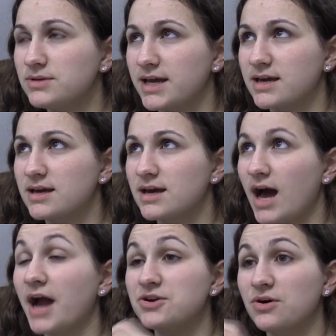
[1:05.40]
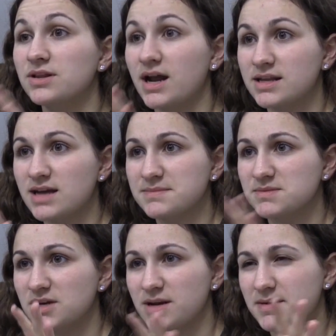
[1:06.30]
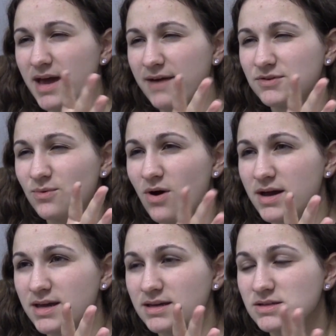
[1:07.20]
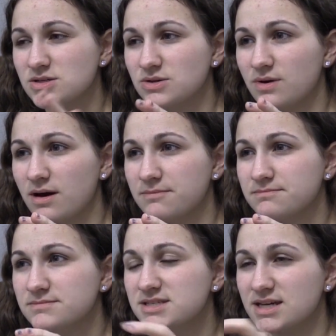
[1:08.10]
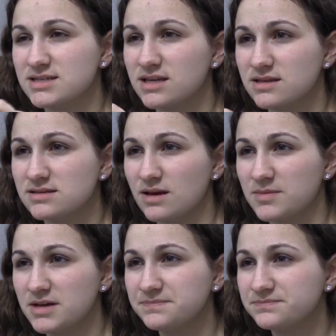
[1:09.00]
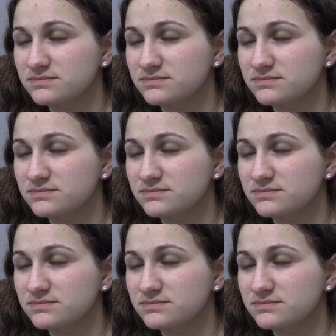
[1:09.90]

like, I know a lot of times I'm gonna have to walking to 16th and Summit.